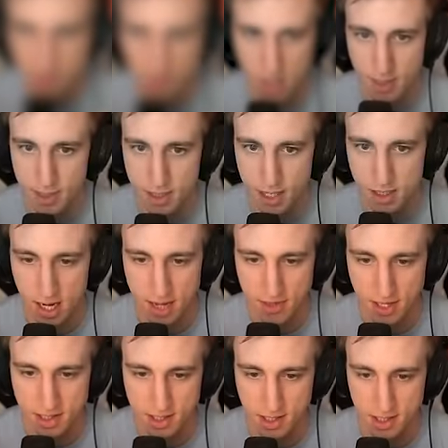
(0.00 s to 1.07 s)
on me. I
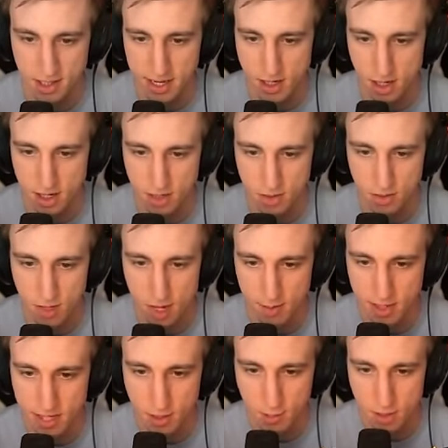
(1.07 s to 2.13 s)
think he's gonna land on you. I'm landing